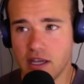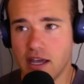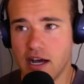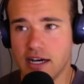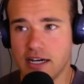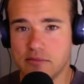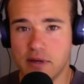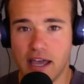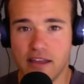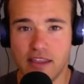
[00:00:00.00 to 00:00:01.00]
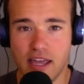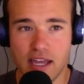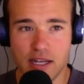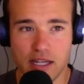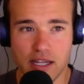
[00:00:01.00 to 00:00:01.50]
And
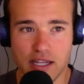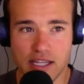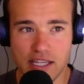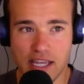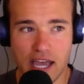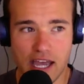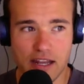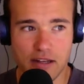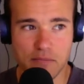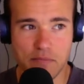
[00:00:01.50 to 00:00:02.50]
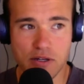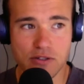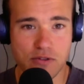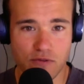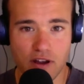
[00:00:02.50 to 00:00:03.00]
then he had
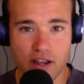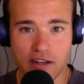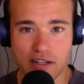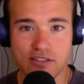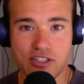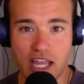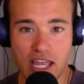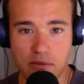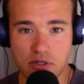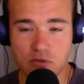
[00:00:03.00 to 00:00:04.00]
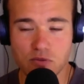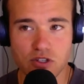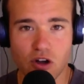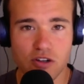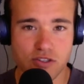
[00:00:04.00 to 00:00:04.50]
Bill's friend James was
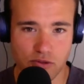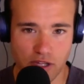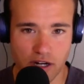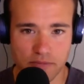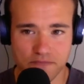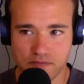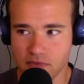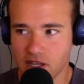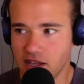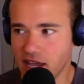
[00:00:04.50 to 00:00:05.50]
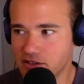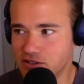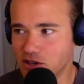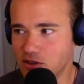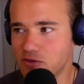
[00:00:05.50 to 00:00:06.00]
also there. And
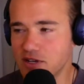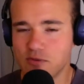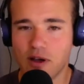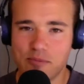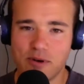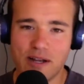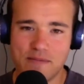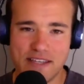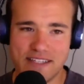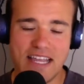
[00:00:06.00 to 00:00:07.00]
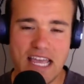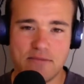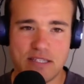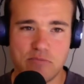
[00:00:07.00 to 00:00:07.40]
so the reason why I bring up these names is